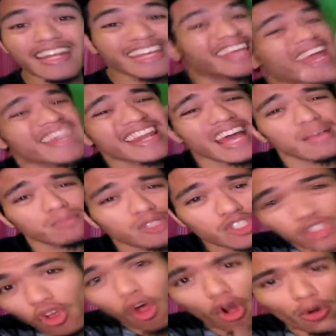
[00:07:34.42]
And again, I'm
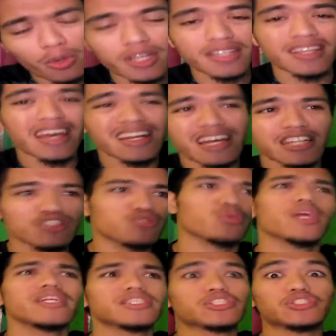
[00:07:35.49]
sorry that I
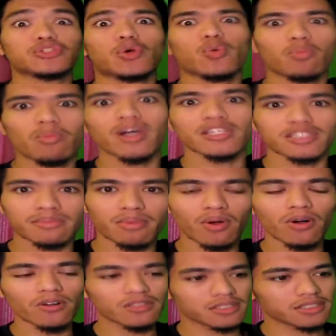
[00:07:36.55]
drank so much
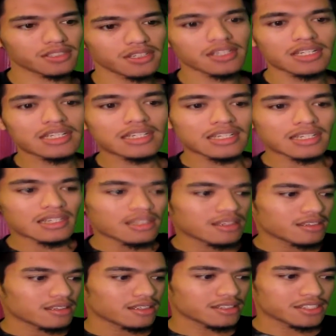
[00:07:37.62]
Bawls.
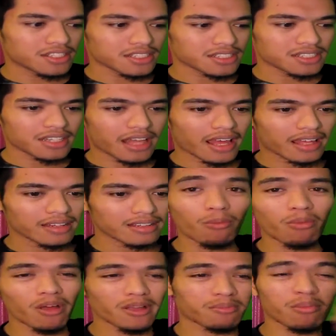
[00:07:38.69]
It's just that
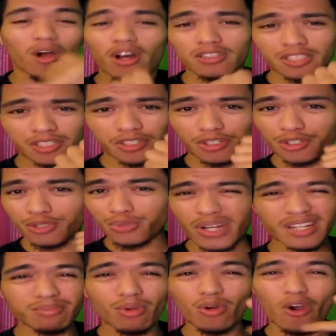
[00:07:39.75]
like Monster,
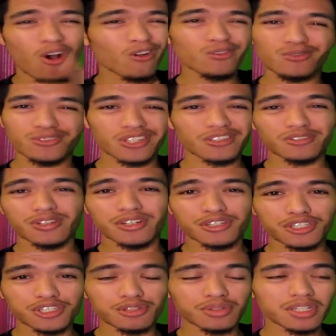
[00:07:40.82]
Red Bull, all those other
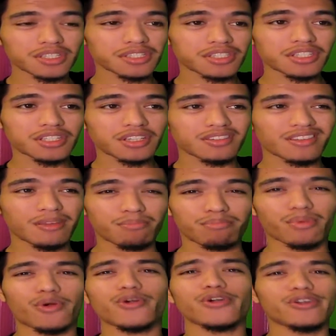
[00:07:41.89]
energy drinks, they
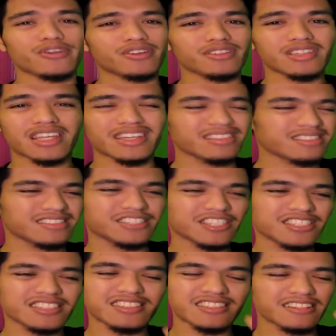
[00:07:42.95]
burn. Like
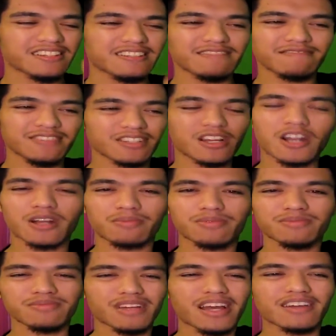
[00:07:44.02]
just the the carb.
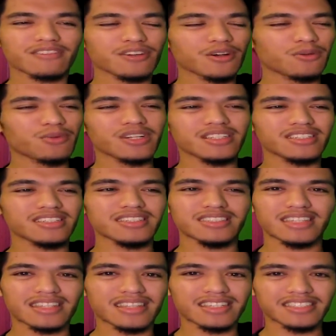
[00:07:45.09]
I don't know what it is.
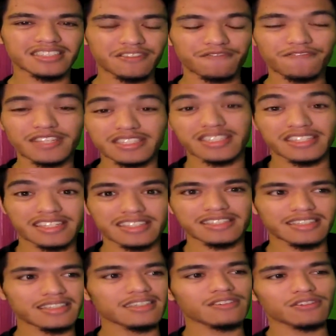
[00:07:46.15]
I think it's the fizziness
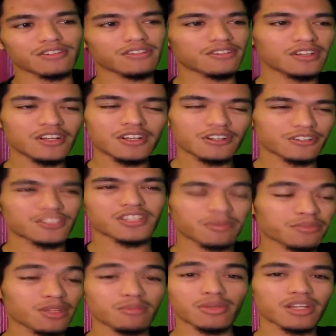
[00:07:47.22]
in it or or
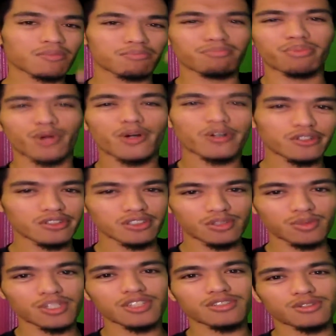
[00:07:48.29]
something. But it burns
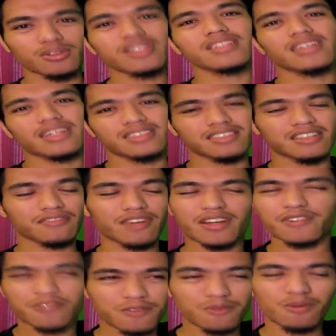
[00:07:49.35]
when you drink that stuff. I
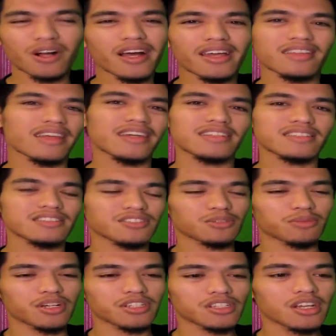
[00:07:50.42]
don't know why I liked it so
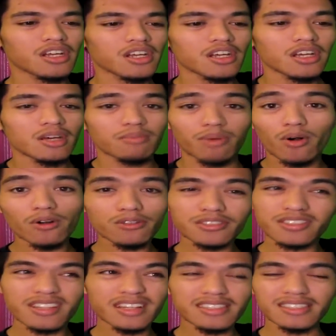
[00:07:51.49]
much.
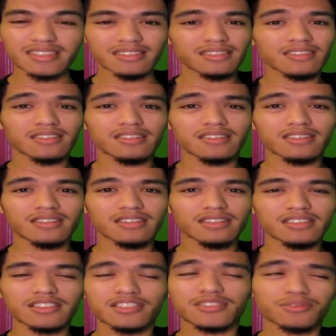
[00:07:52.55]
Bawls doesn't.
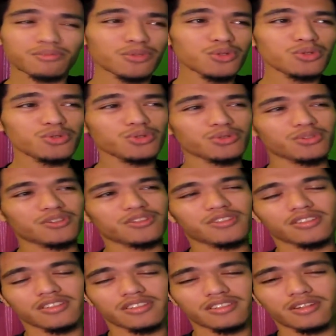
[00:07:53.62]
It's smooth
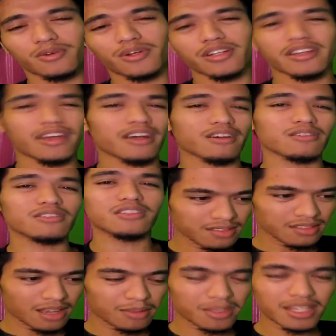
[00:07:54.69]
going down.
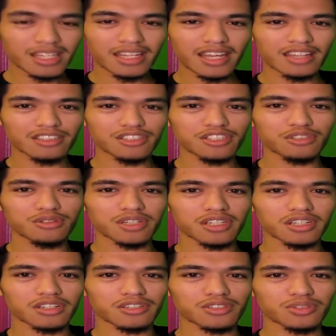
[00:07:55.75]
I'm like an energy drink
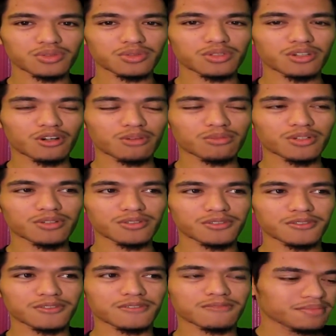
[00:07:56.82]
connoisseur
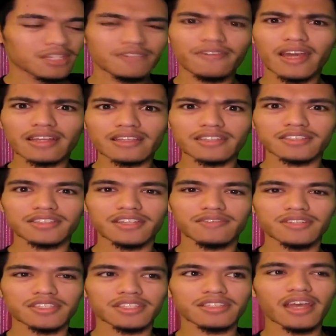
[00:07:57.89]
almost. In fact, let's give
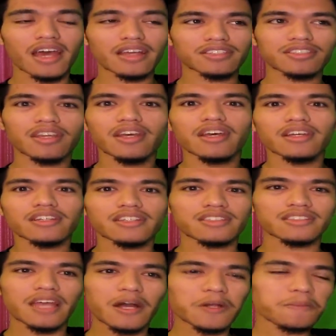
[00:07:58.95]
this a test.
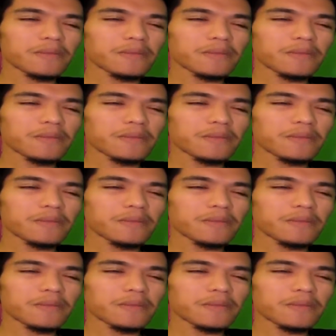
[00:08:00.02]
Tell